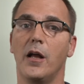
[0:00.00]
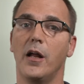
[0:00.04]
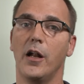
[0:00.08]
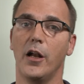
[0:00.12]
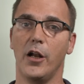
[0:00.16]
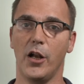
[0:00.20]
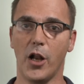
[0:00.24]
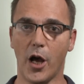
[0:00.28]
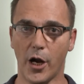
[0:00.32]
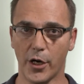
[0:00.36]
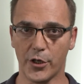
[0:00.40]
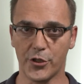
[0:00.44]

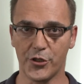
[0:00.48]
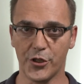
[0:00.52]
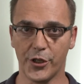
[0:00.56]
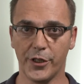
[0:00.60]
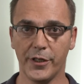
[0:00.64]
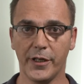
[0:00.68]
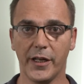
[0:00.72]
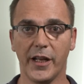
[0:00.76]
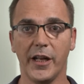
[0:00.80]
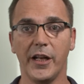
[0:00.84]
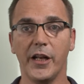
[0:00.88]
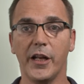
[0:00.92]
larger
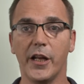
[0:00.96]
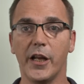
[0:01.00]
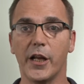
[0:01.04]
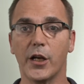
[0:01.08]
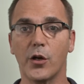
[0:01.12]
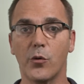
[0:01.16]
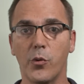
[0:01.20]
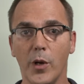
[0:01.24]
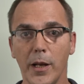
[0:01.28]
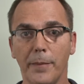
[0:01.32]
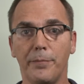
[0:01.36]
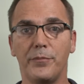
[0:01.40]
and
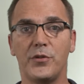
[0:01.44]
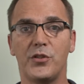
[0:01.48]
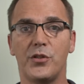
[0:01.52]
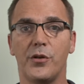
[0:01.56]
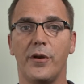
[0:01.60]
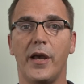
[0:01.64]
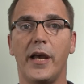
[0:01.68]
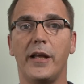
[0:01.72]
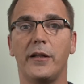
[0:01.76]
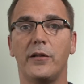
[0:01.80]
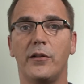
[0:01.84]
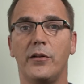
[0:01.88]
equipped to
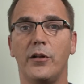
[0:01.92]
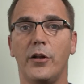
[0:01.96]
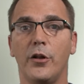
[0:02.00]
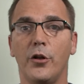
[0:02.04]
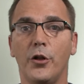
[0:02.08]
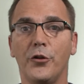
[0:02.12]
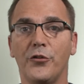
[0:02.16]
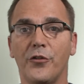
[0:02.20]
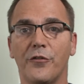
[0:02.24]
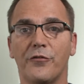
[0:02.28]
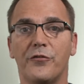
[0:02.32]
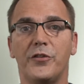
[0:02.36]
handle a
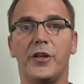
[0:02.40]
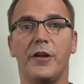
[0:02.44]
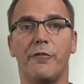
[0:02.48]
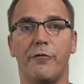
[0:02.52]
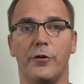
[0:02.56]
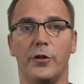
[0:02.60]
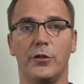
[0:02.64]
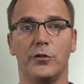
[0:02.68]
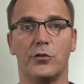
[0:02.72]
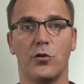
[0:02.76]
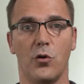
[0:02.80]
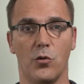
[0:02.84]
lot of
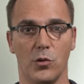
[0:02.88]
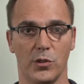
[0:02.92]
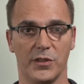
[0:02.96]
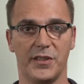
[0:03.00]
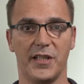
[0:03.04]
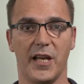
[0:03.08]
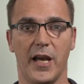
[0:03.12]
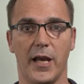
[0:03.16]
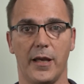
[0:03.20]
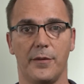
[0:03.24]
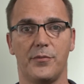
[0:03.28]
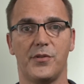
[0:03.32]
different call
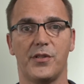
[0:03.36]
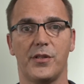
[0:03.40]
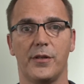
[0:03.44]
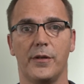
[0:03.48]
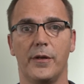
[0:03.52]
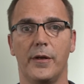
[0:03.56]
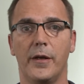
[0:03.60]
types.